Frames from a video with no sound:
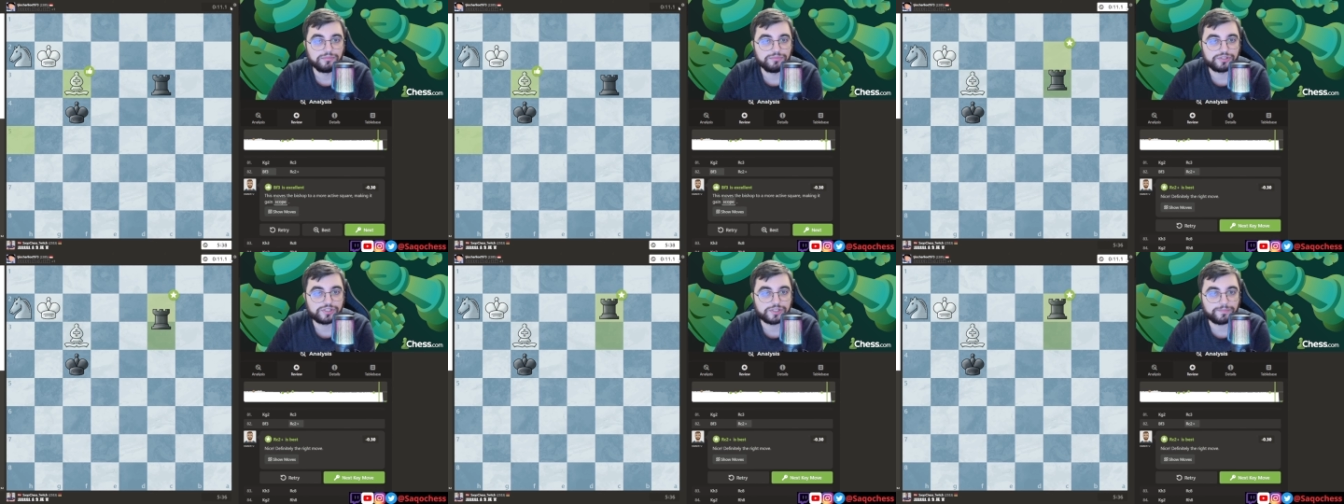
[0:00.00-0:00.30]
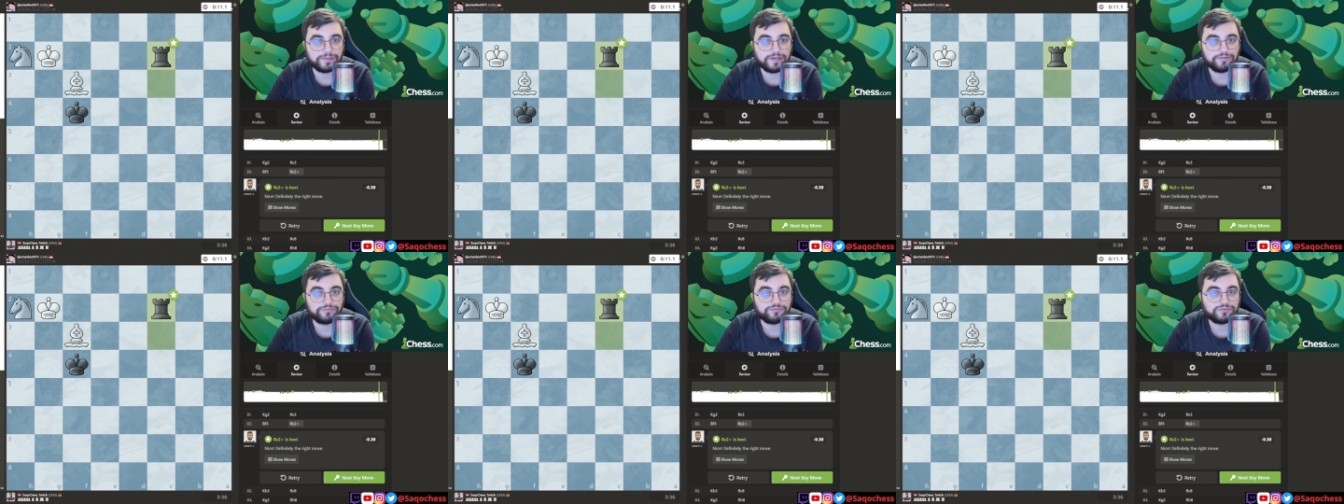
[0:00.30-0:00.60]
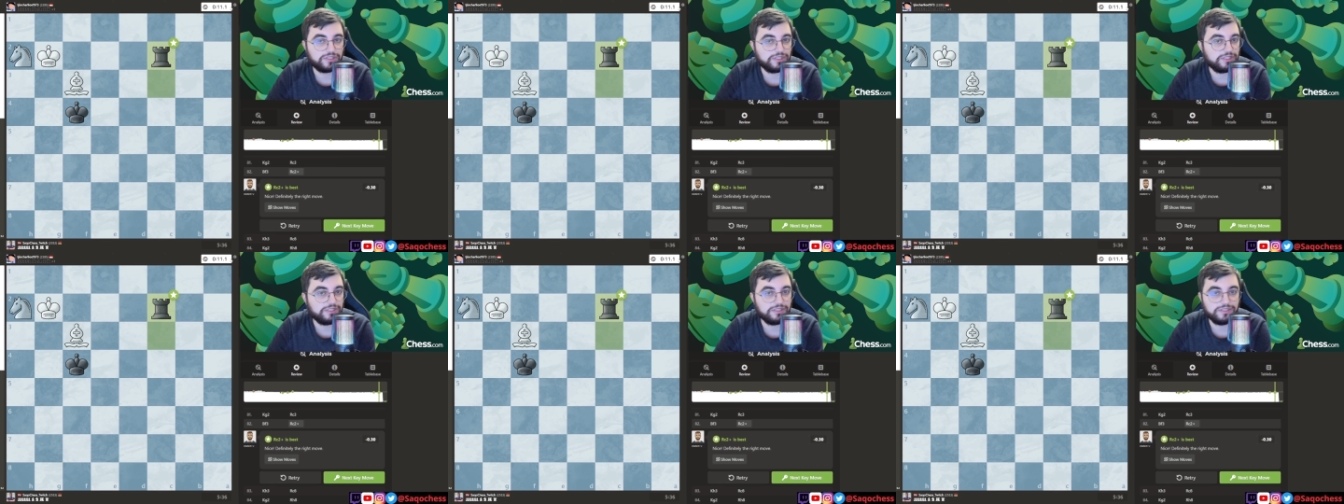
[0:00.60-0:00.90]
Bishop
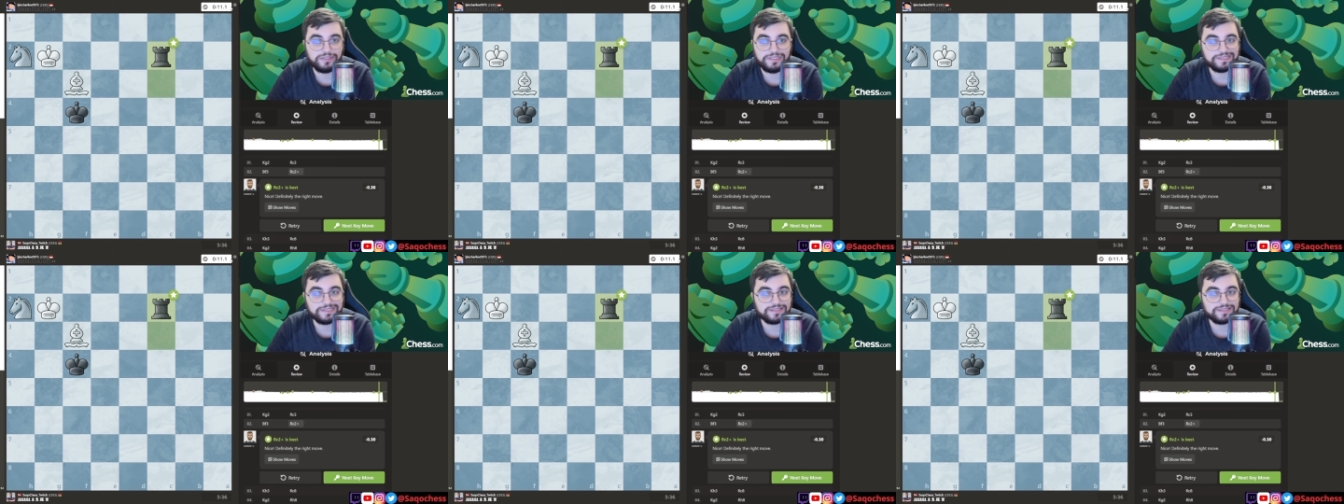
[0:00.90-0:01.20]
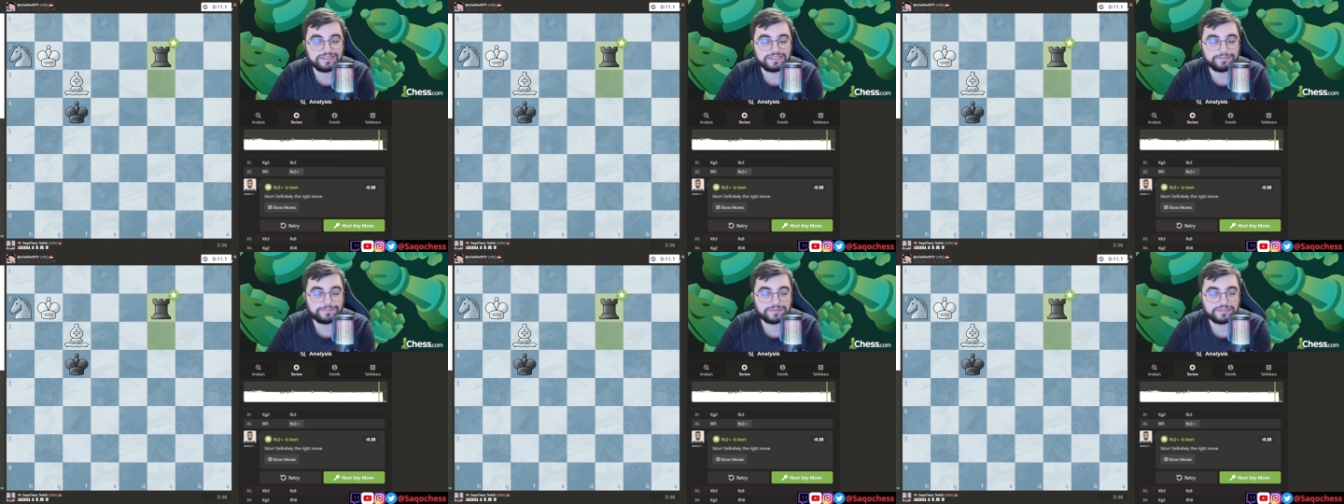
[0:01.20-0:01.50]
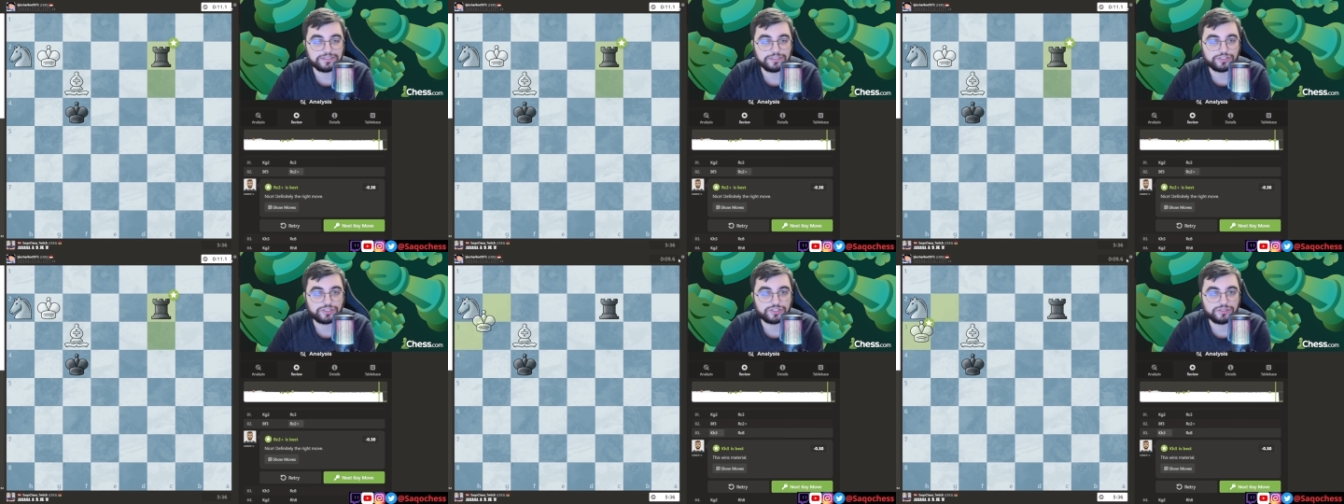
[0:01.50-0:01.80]
f3 in this easy
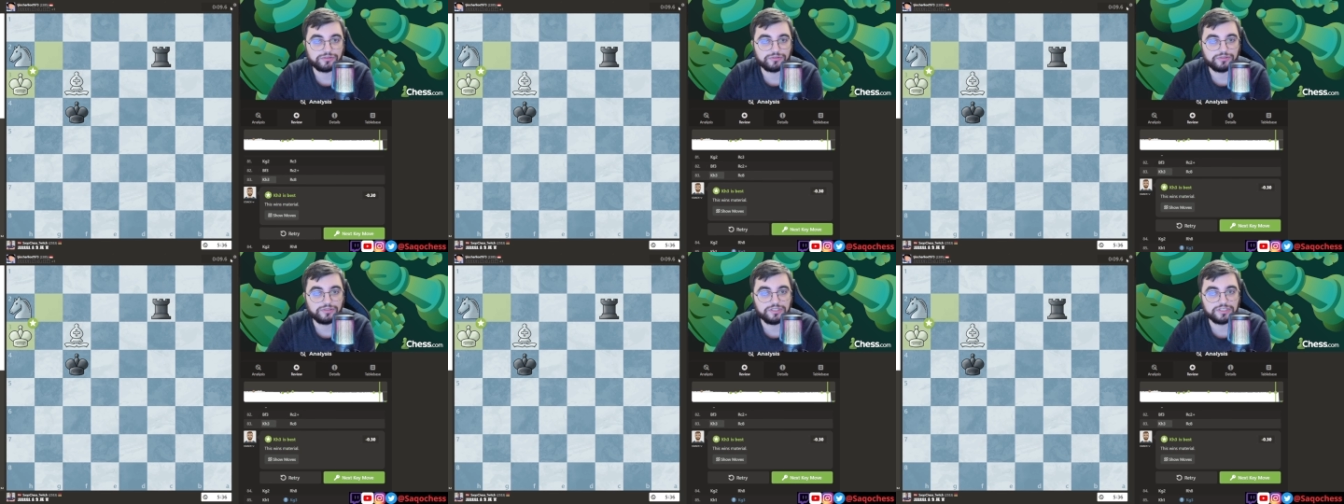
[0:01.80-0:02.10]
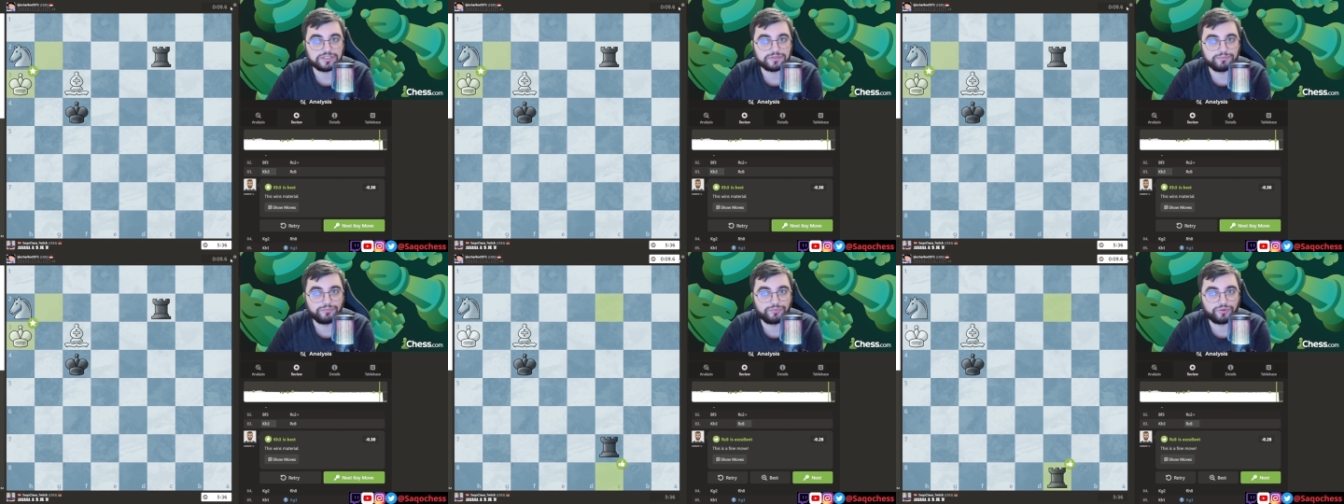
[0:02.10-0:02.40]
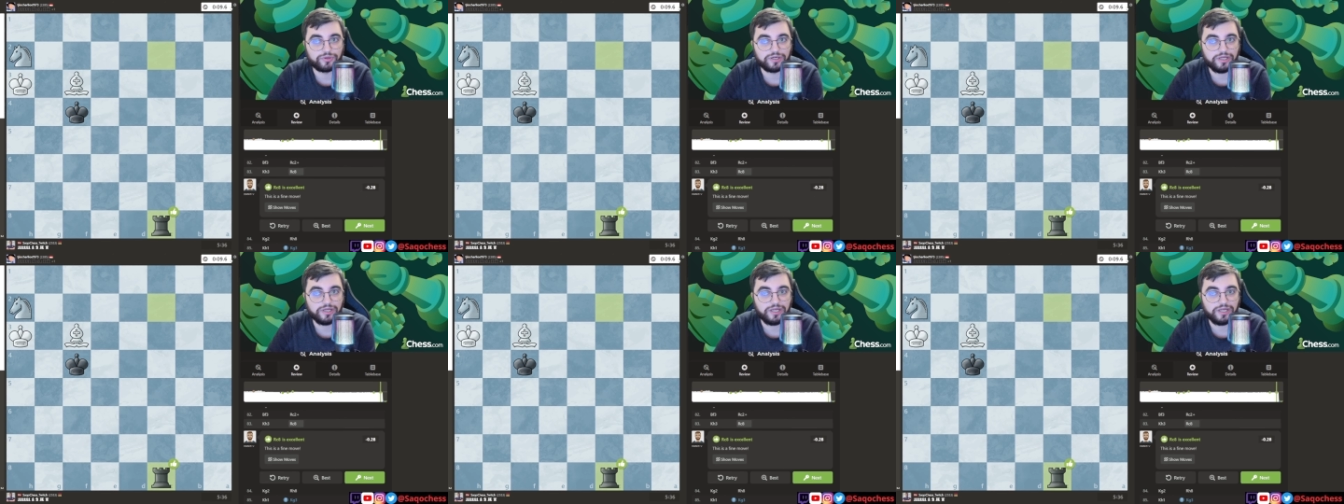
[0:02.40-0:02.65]
position, it's more.